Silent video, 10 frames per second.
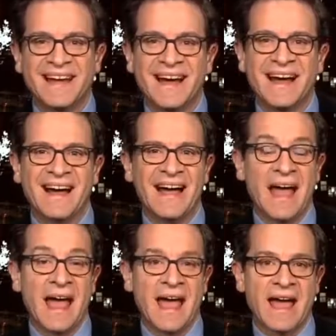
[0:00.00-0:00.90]

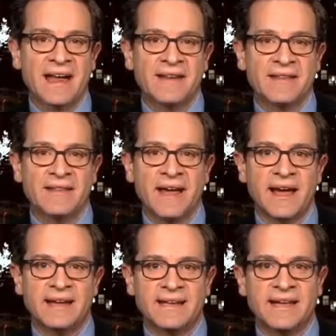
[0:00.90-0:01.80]
And the
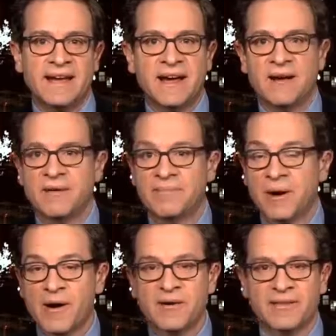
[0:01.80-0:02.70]
idea
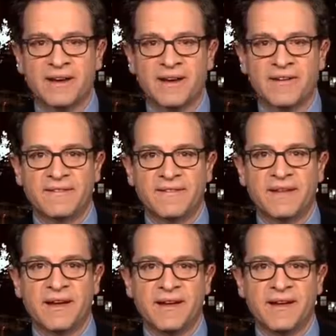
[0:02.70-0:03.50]
both of